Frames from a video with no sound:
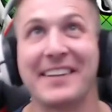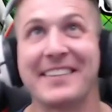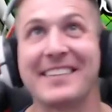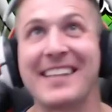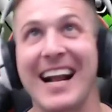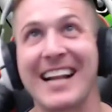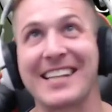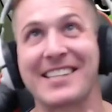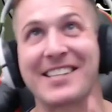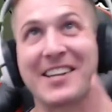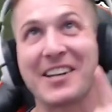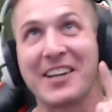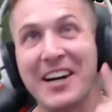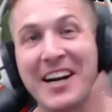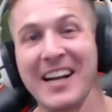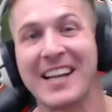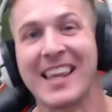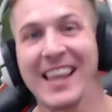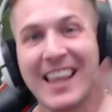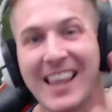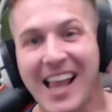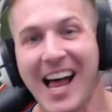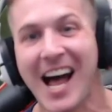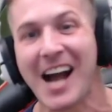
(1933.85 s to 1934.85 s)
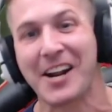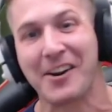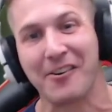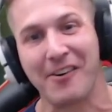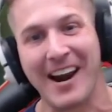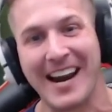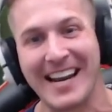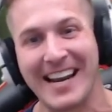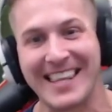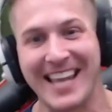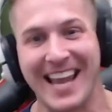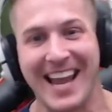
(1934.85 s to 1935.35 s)
That's good luck
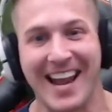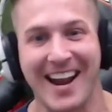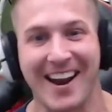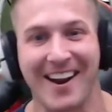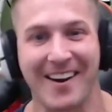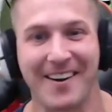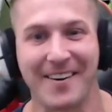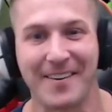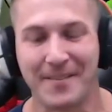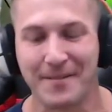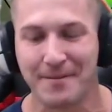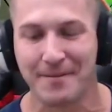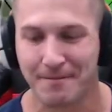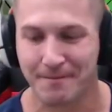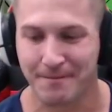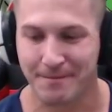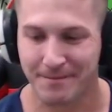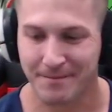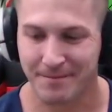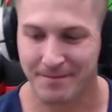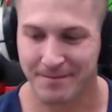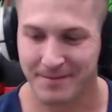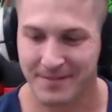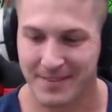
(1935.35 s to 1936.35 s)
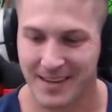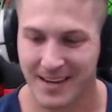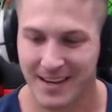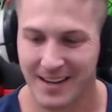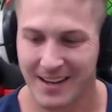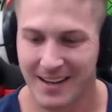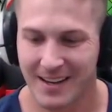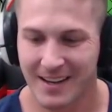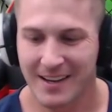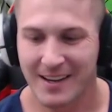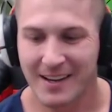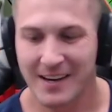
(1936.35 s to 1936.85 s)
right there.
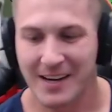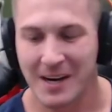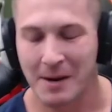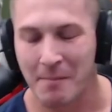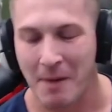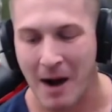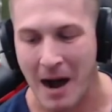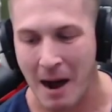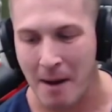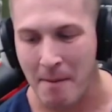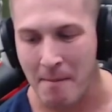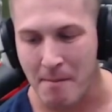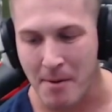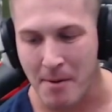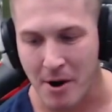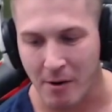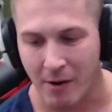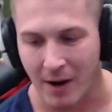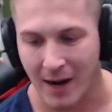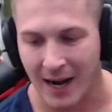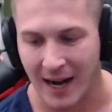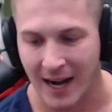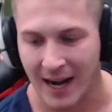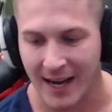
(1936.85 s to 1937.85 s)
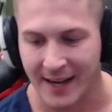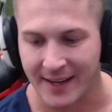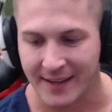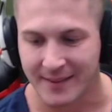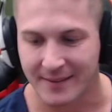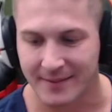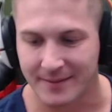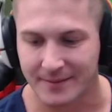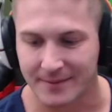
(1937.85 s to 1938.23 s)
Come on, Buhan.